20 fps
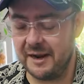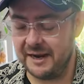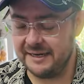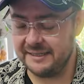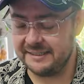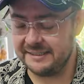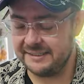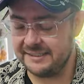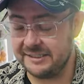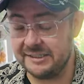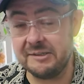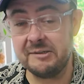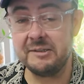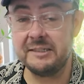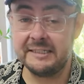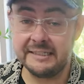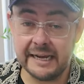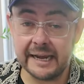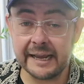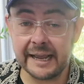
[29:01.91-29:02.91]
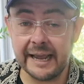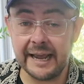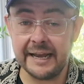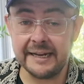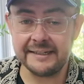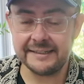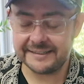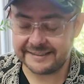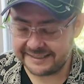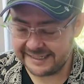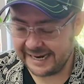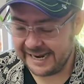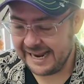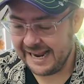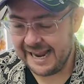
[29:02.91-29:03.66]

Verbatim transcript: Waite to the decans